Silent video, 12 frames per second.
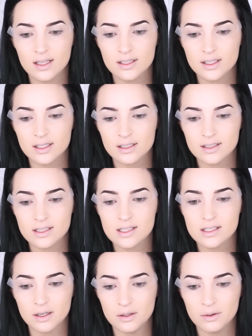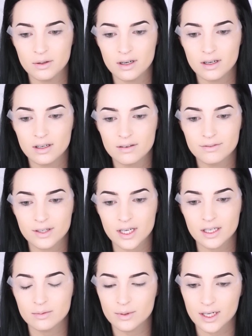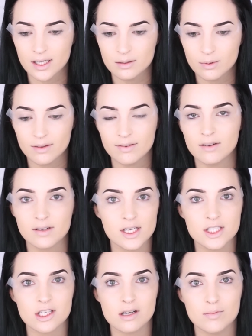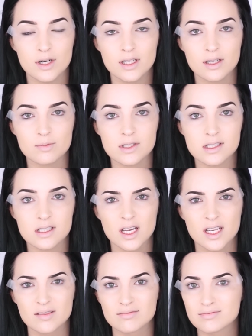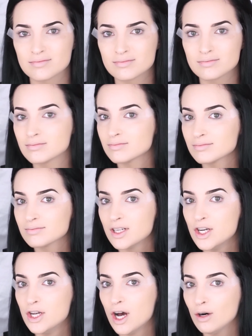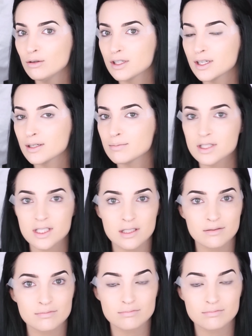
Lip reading: Look so freaking weird with foundation on my lips. Like, no lips.